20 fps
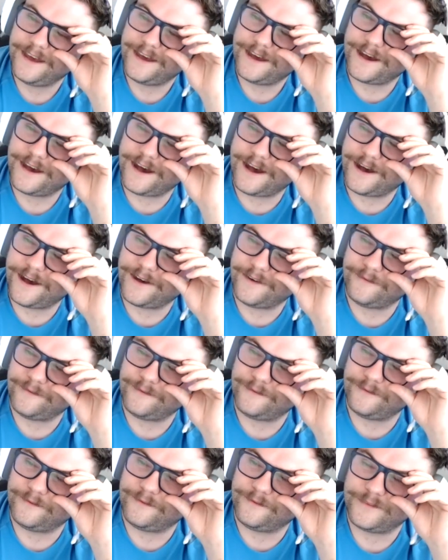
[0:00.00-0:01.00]

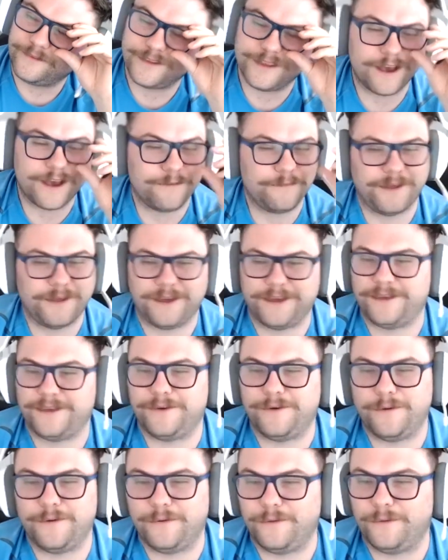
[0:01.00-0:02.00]
um i'm like
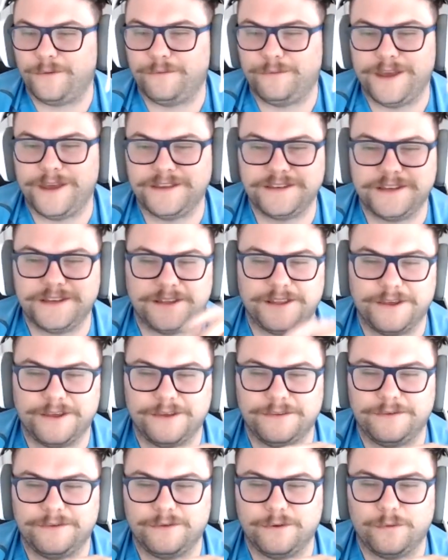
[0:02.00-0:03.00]

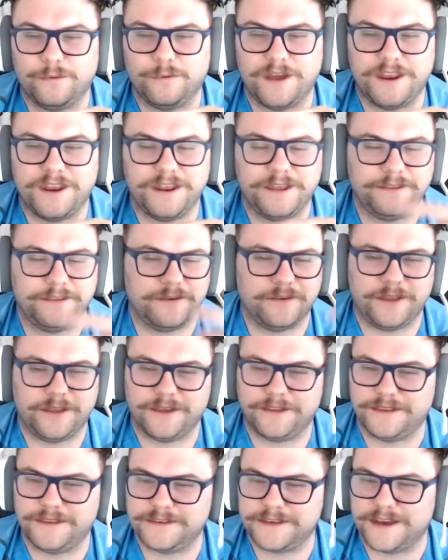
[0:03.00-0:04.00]
basically waiting they're
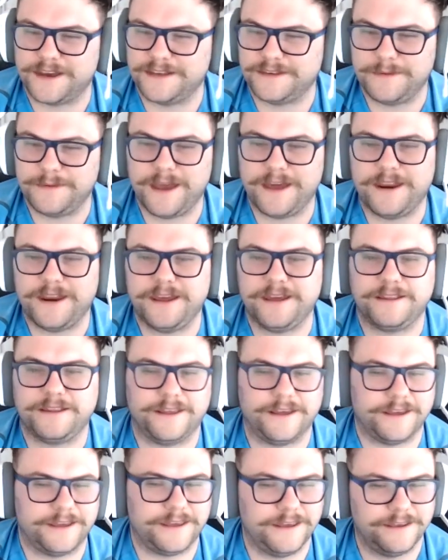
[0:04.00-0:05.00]
like this guy's manic
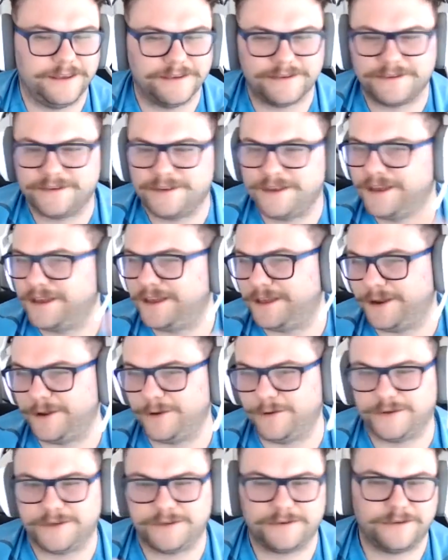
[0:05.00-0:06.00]
like he's you
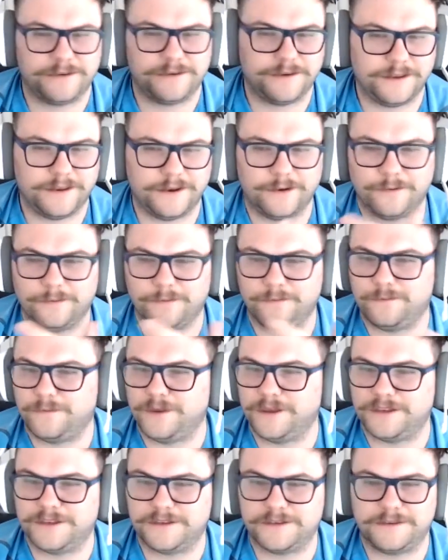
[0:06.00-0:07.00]
know ex- you know
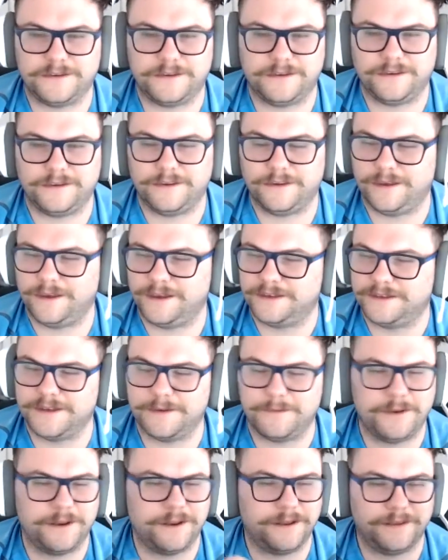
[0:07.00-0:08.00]
ex-
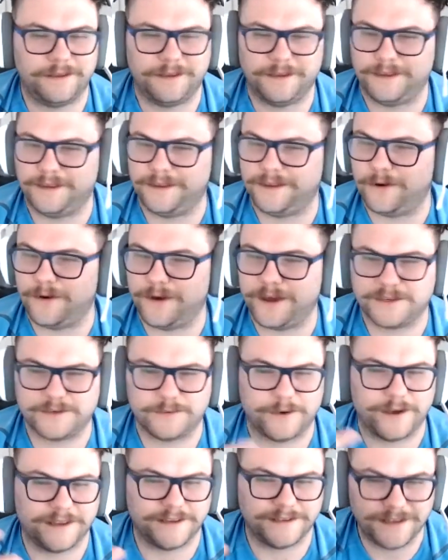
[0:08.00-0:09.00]
exhibiting the you know
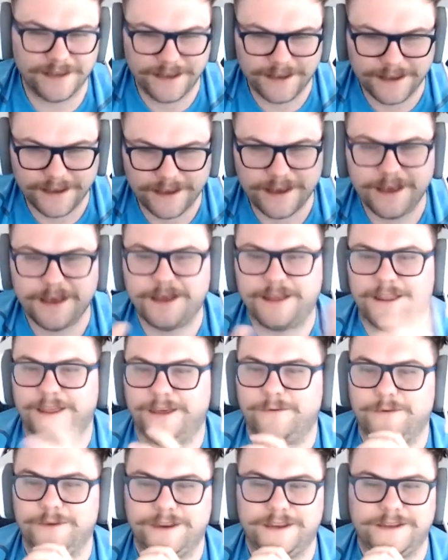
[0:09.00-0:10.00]
xyz
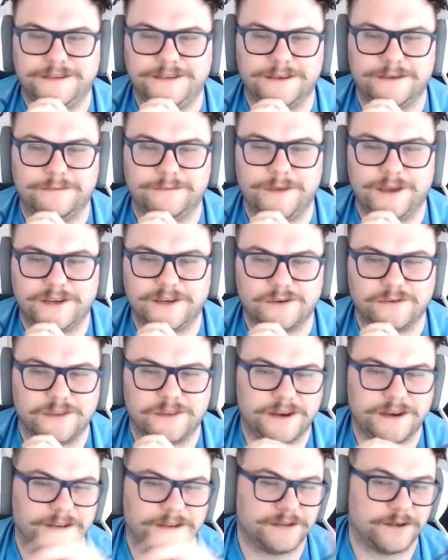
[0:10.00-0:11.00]
like we need to make sure
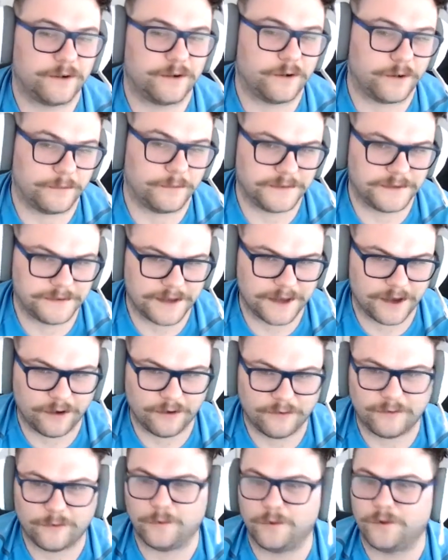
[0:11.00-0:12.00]
that he doesn't hurt
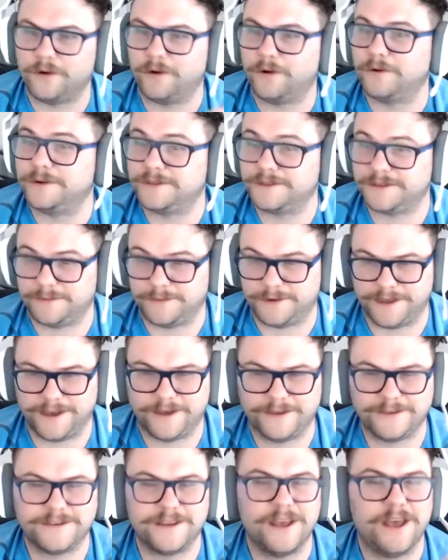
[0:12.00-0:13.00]
himself or hurt somebody
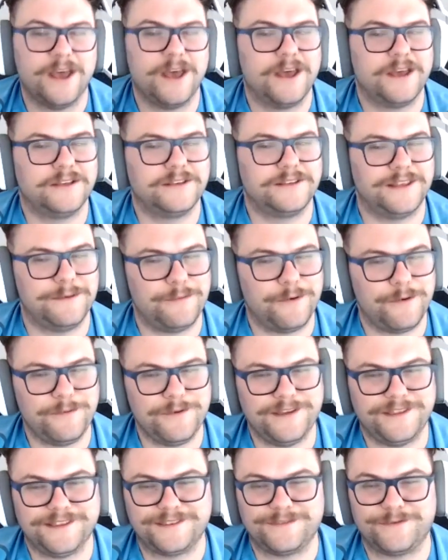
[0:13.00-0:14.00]
else so they put me
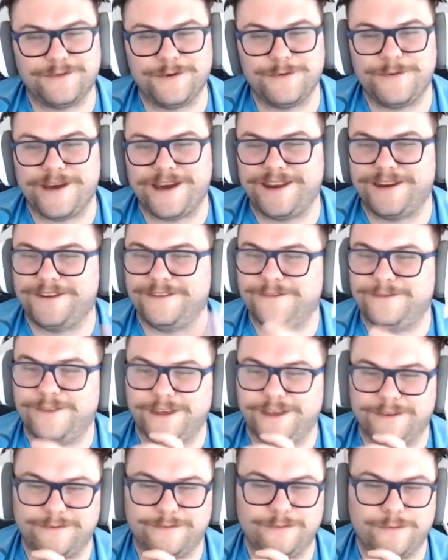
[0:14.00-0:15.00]
in this four padded
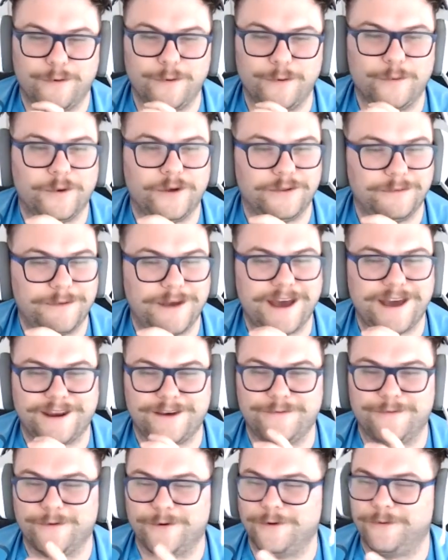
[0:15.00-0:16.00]
like four wall padded
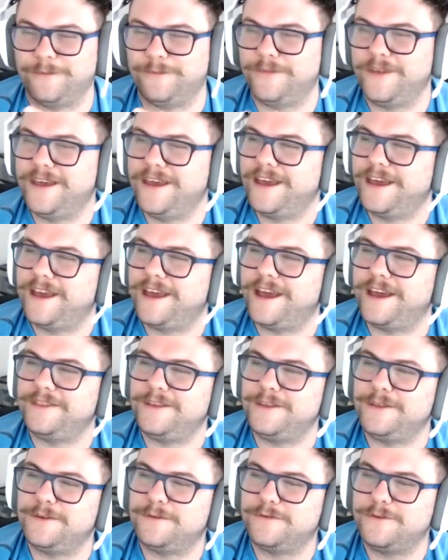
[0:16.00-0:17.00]
room and
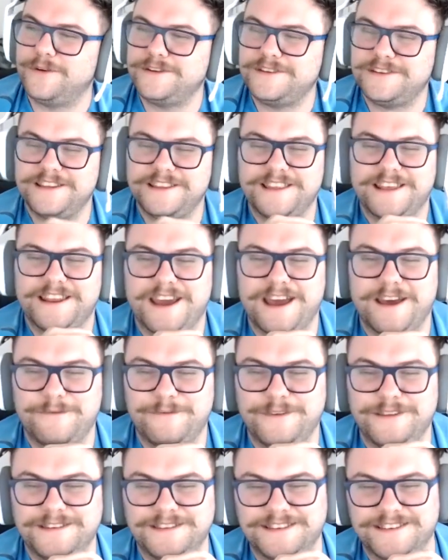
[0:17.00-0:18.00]
then the first thing that
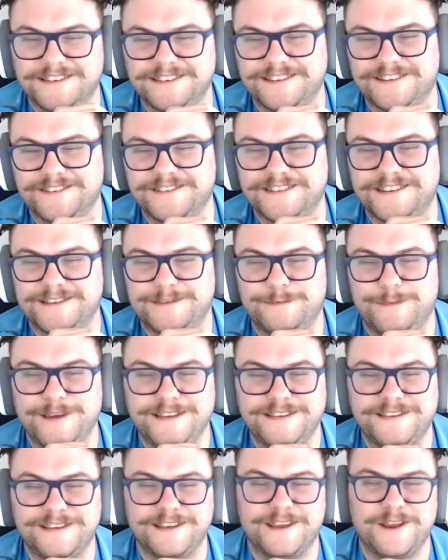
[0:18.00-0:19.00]
happens is there's this big
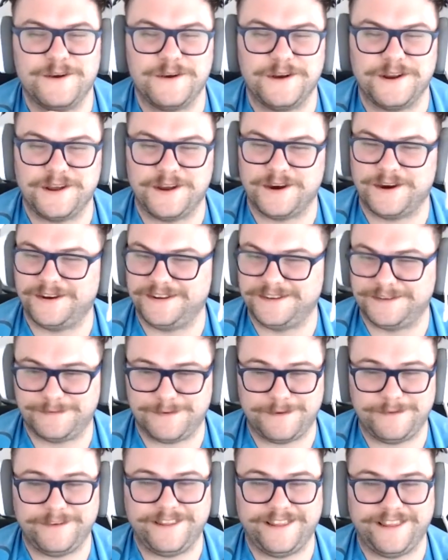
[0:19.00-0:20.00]
security guard he's
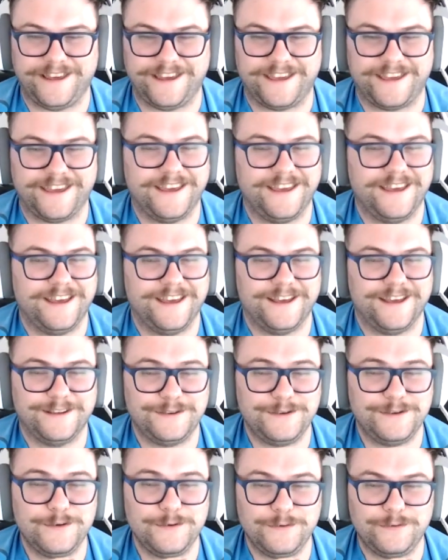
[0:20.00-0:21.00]
probably like
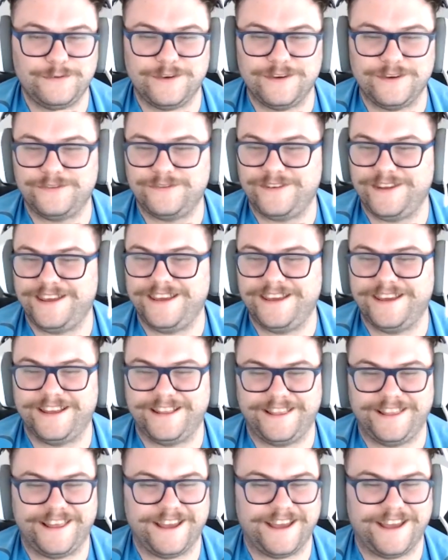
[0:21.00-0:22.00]
250
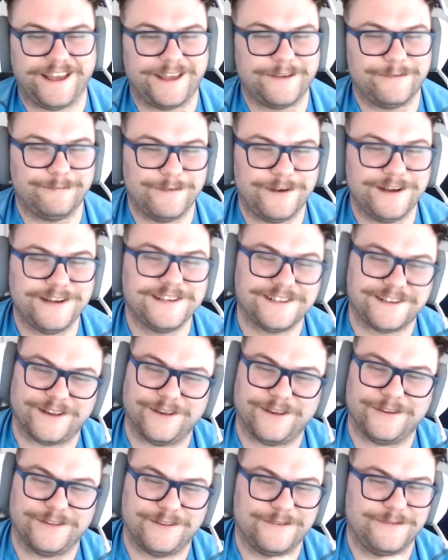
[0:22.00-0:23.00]
and like much
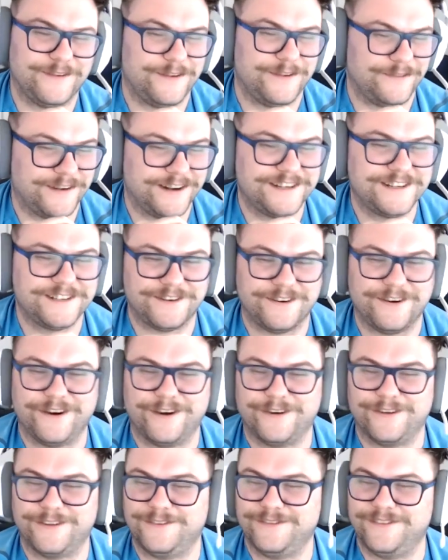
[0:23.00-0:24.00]
taller than me much
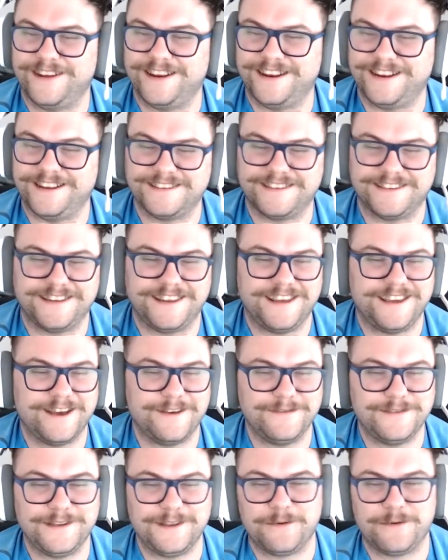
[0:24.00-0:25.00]
stronger than me and he's he
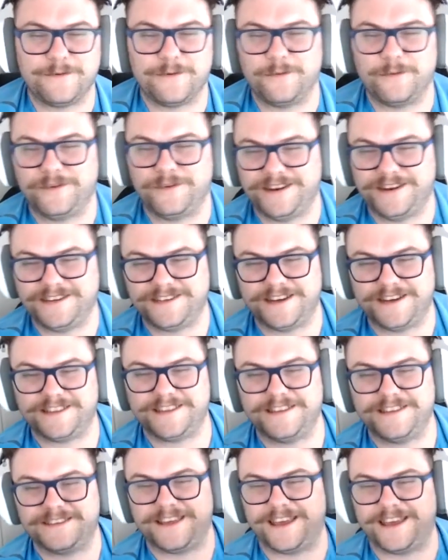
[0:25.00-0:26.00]
comes in the room and he's got
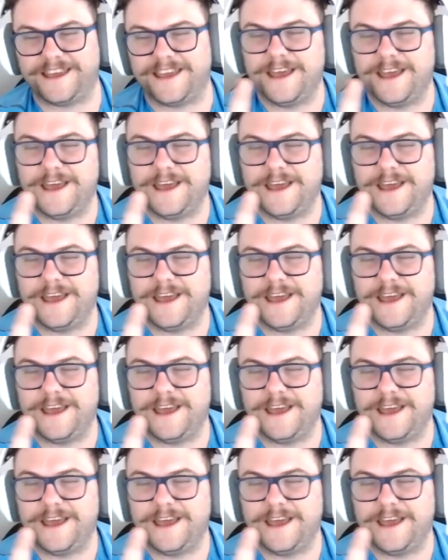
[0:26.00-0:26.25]
this like